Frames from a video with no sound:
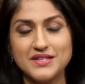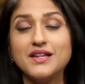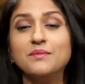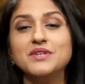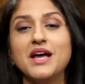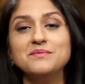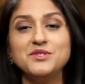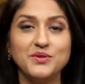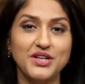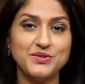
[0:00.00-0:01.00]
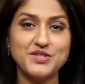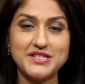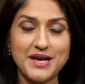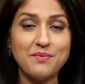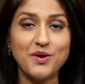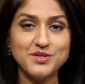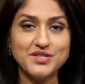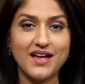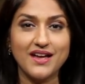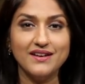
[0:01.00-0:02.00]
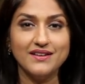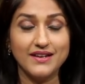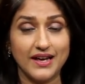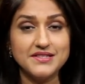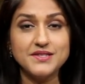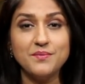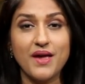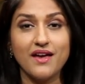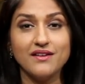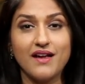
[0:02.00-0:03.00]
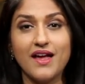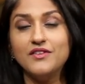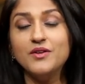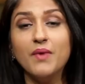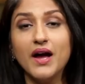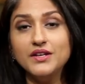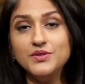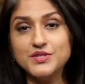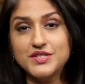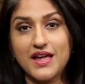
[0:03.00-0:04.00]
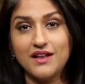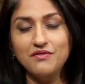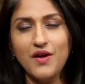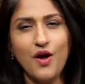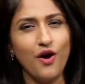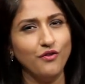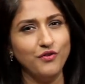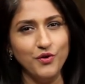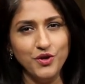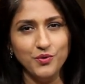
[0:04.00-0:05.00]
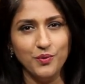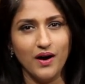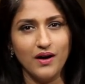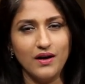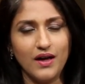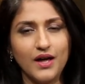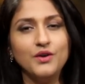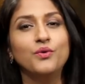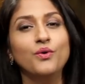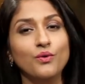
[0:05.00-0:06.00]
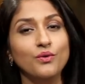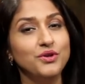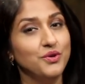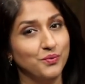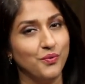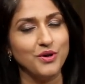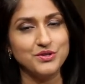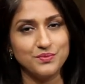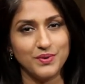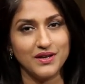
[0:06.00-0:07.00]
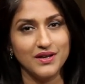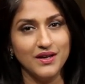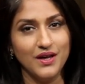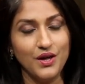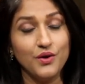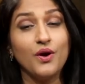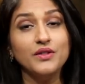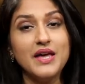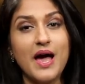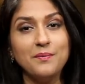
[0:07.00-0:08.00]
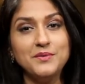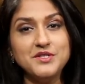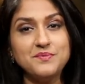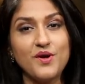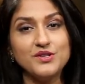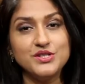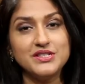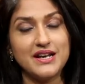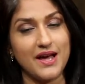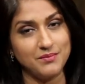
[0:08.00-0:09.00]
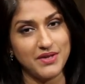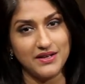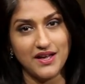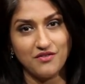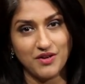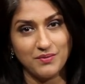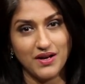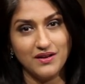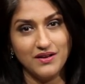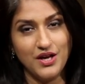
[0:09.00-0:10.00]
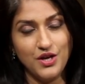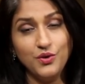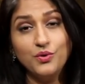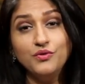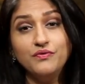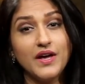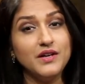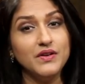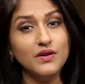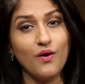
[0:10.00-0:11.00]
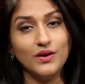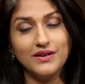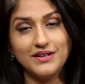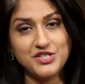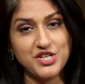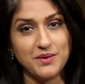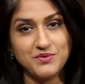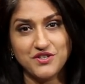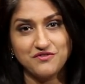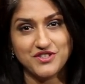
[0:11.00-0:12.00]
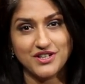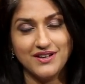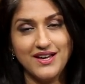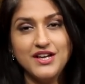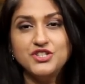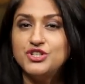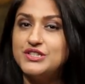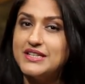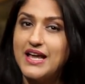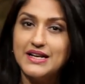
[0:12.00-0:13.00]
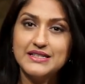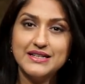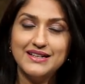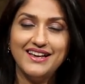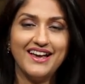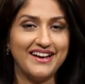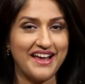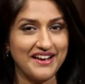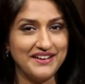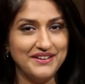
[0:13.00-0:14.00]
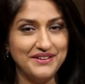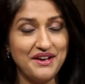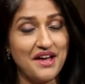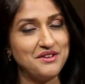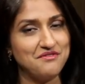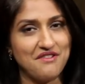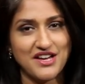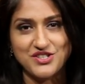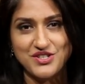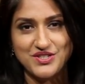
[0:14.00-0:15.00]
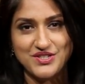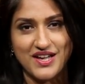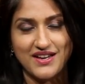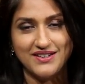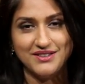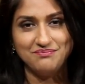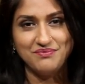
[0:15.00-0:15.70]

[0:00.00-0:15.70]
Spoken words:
Sometimes you need to step outside, get some air, and remind yourself of who you are and who you want to be. You're on the Happiness Project, and I'm Dhanya Varma. You could very well call her a shapeshifter. She's an actor, an anchor, and a fashion designer.